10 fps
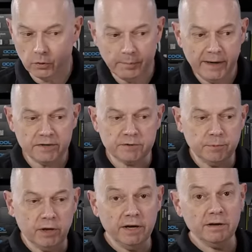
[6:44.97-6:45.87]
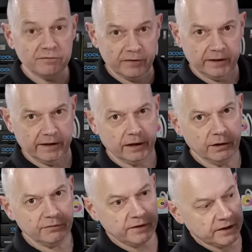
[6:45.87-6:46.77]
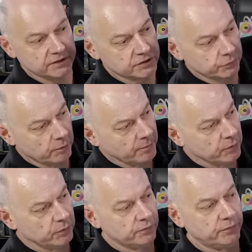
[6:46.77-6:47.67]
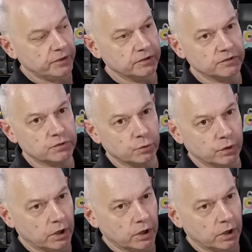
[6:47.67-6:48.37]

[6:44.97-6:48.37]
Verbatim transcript: the power supply, funnily enough, is to remove the installed